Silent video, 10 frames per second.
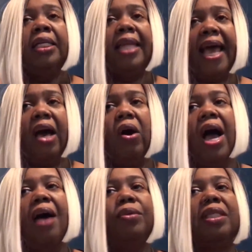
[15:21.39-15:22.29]
Now,
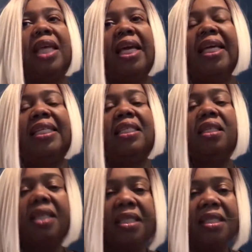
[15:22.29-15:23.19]
I was thinking it
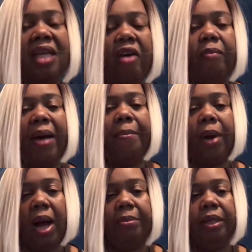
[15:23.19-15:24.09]
still doesn't solve my
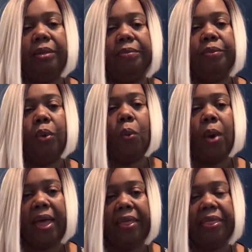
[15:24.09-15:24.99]
problem
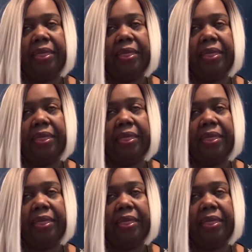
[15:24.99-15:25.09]
with